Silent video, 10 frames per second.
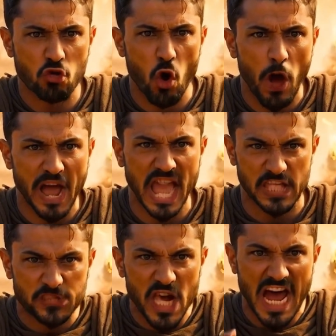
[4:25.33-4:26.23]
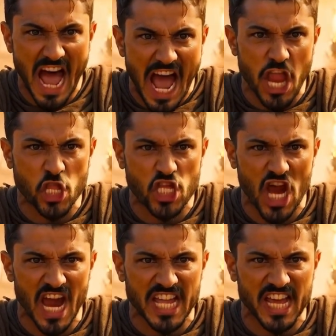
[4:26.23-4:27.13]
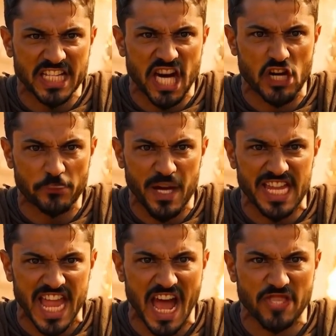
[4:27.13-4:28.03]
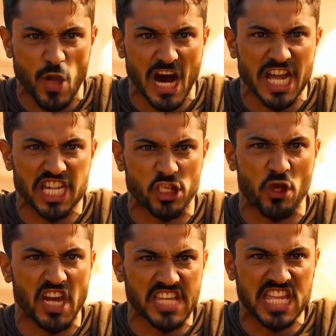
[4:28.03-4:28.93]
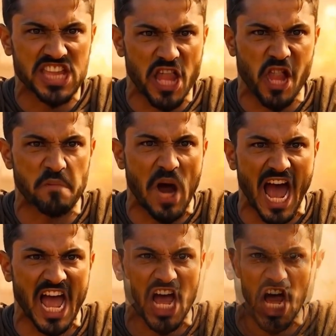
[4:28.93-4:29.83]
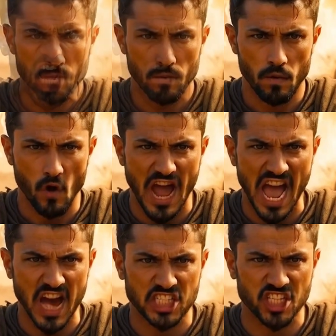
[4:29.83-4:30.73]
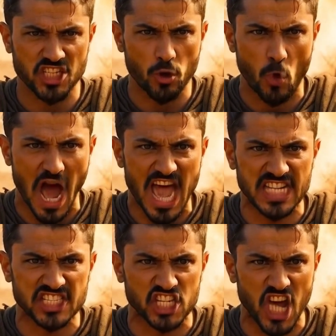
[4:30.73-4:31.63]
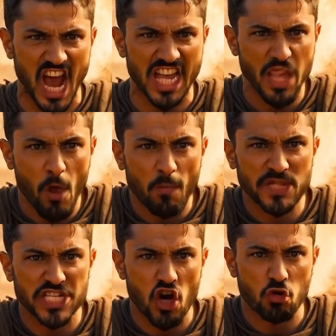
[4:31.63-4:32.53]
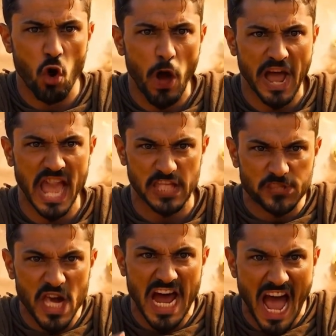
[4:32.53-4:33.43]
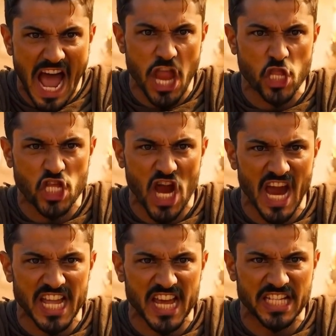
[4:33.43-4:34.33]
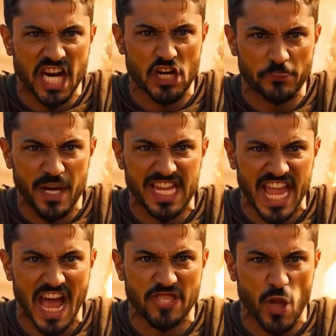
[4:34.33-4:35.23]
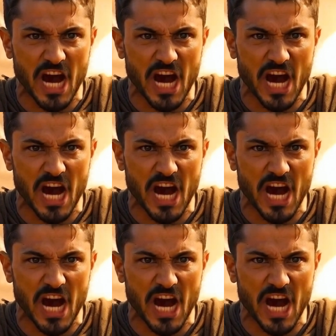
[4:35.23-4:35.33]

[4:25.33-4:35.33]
Benzi realized this was no mere demon but Bree, an ancient and powerful entity. "This world will collapse under my feet," Bree declared through Isabella's voice.